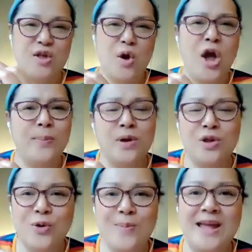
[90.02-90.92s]
Well, I hope you
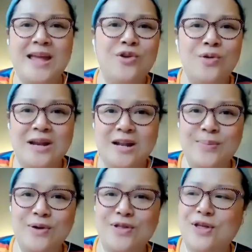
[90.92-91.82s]
enjoy making your little
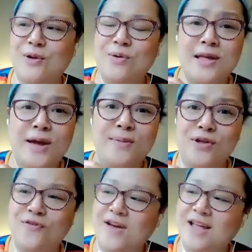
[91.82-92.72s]
books too. It's so
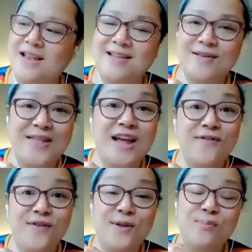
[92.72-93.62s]
much fun. So
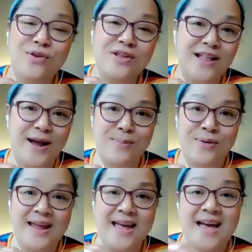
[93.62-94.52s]
thank you for the British
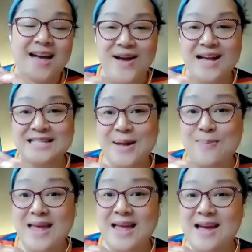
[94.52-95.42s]
Library for
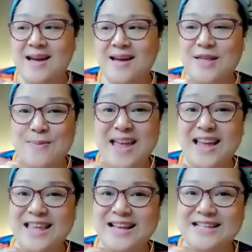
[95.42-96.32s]
asking me to
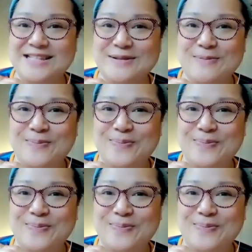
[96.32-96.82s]
make this.